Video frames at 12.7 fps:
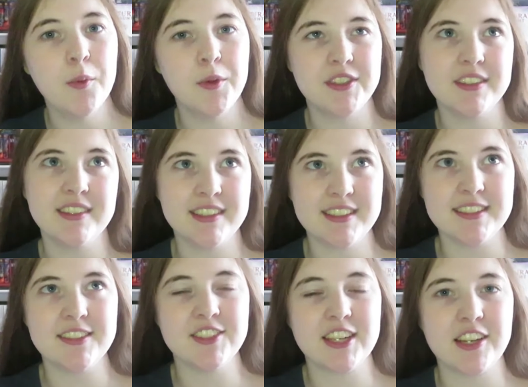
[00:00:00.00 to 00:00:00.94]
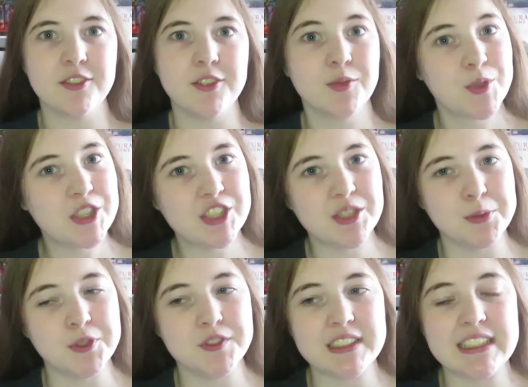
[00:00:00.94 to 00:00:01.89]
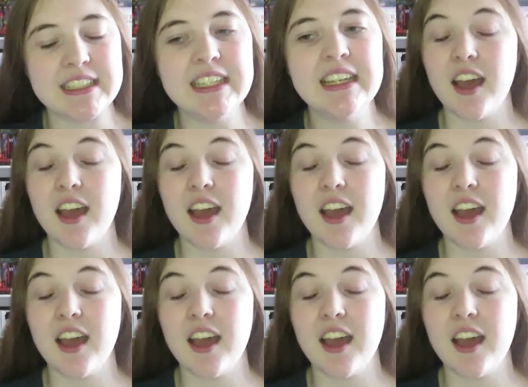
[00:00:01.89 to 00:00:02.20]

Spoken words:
which is the Disney Channel original movie.